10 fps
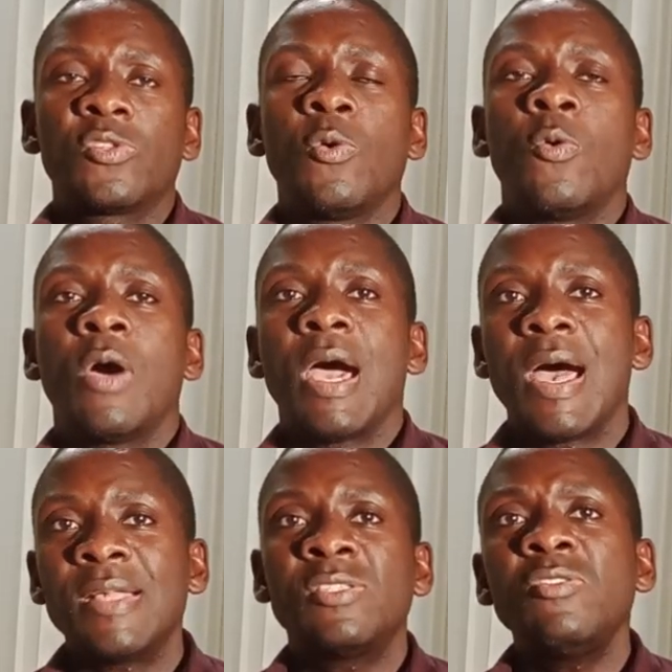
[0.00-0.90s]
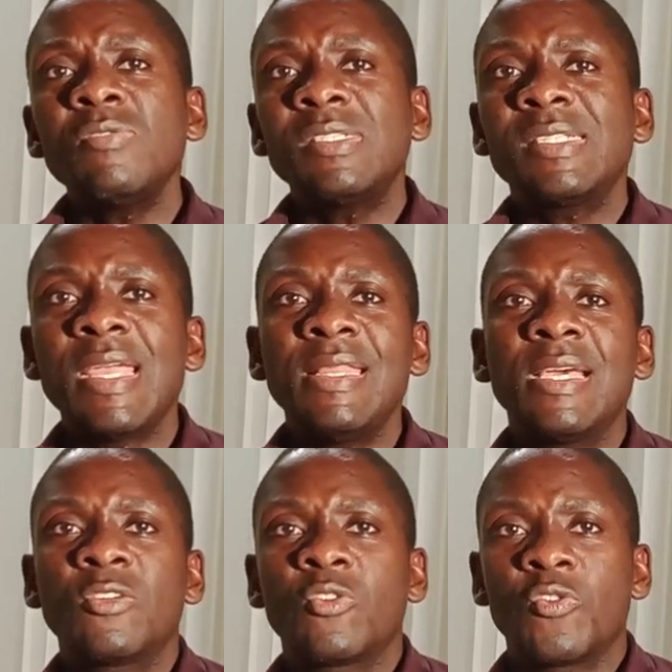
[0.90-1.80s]
So as you
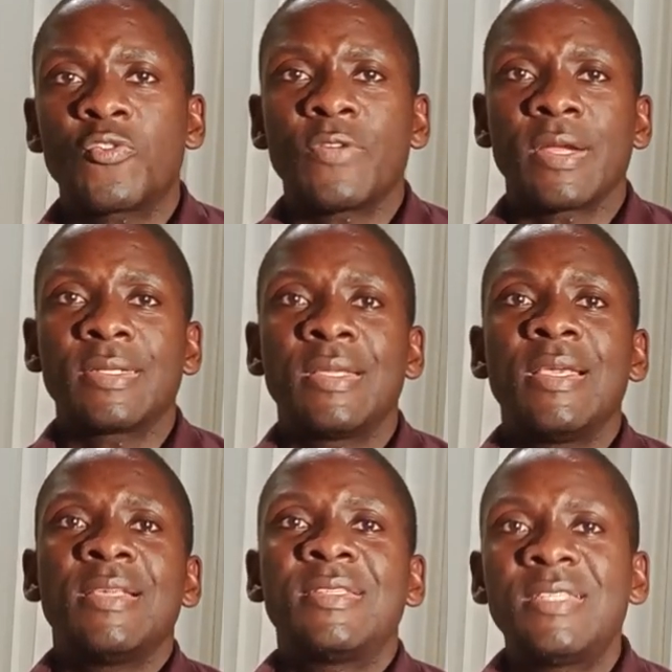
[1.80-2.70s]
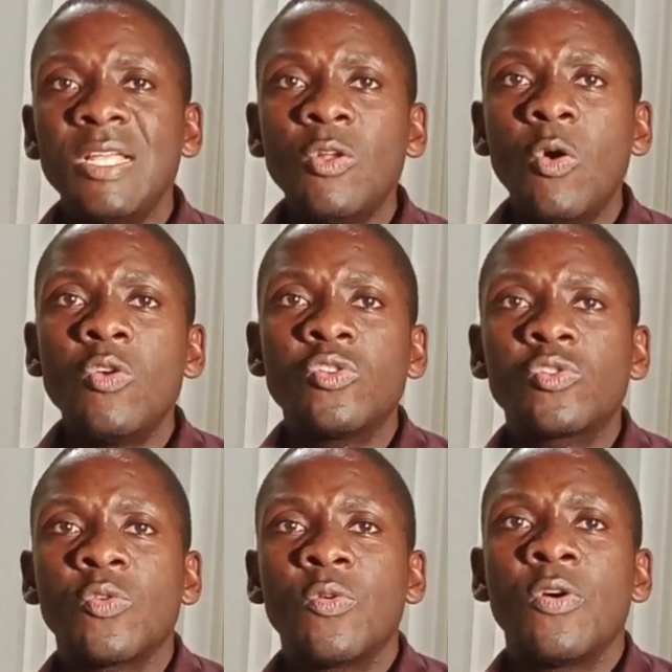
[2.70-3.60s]
sign that contract, still
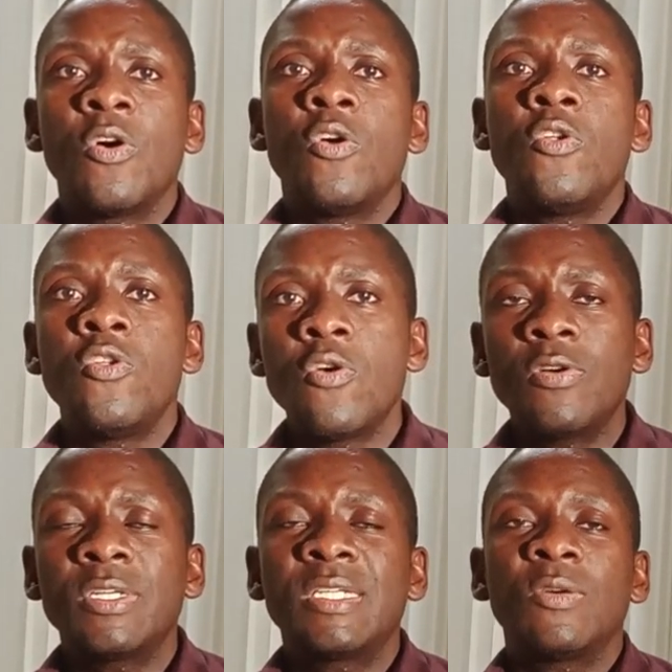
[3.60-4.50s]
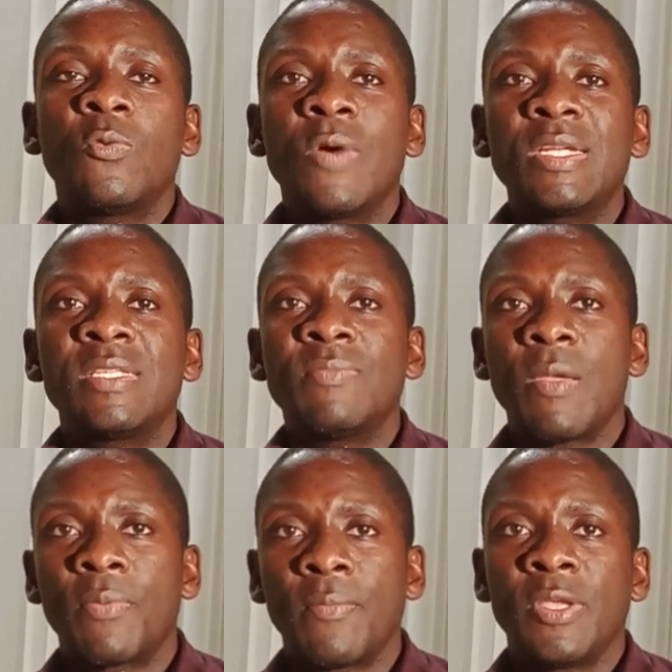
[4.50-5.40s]
also note what is
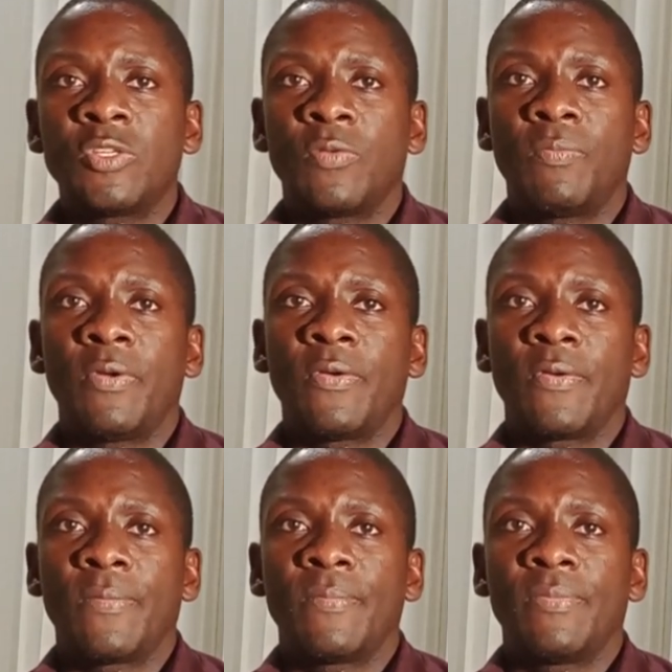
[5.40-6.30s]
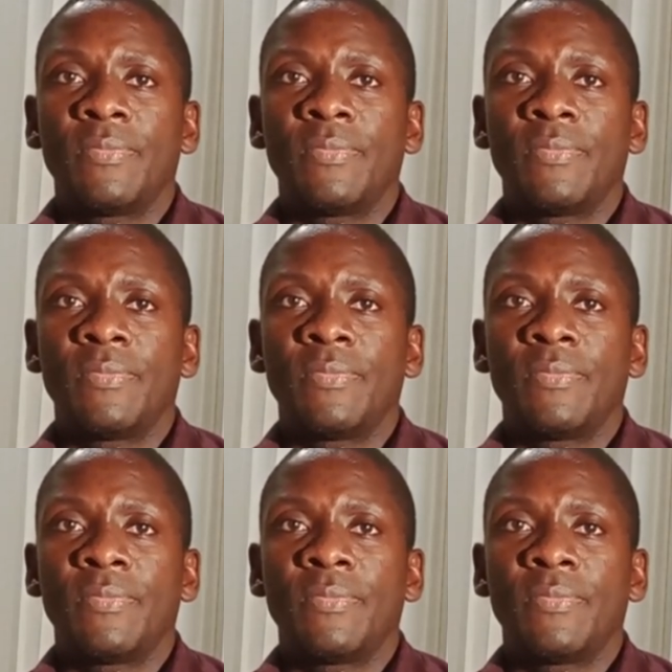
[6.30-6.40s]
my probation period.